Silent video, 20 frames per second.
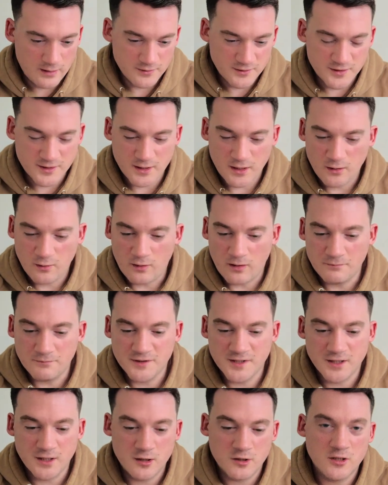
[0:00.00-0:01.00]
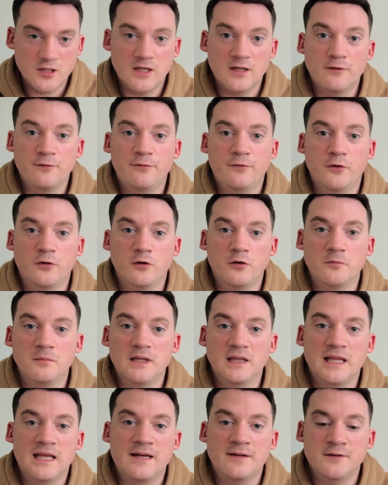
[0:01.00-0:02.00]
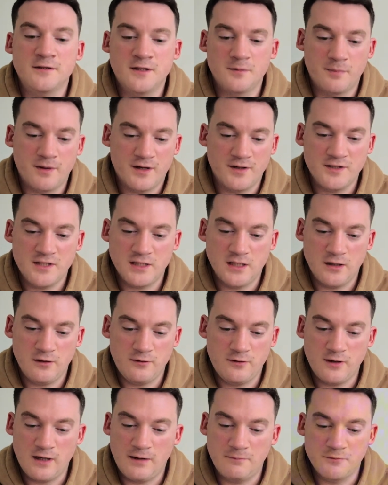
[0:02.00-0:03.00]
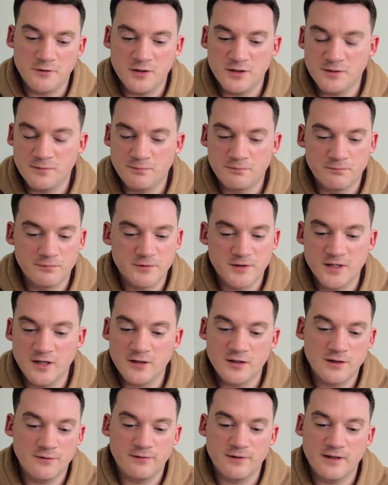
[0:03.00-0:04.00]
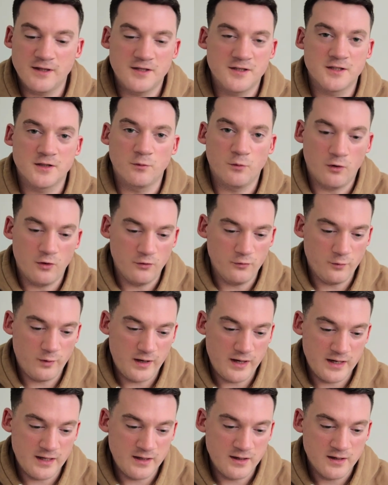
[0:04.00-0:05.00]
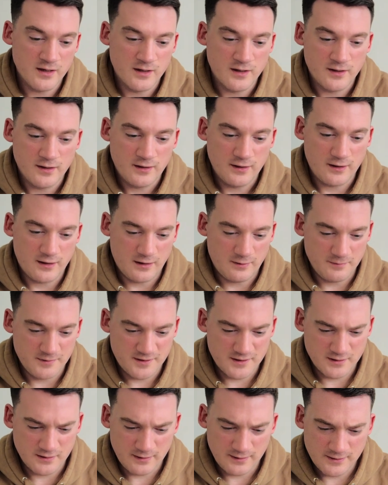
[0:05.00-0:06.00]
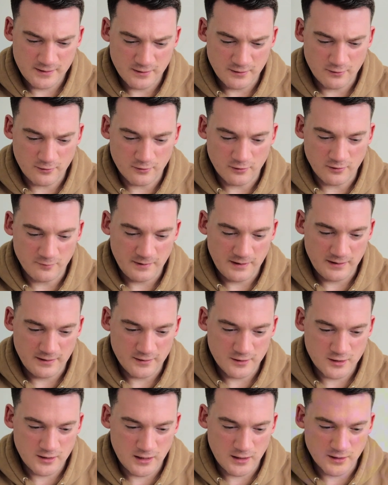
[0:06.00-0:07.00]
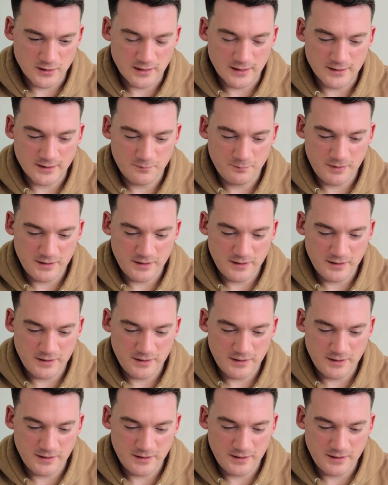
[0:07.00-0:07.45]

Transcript: So I'm searching for Milan to Barcelona. I'm just searching for this as a one-way. It's selected economy. Let's change that to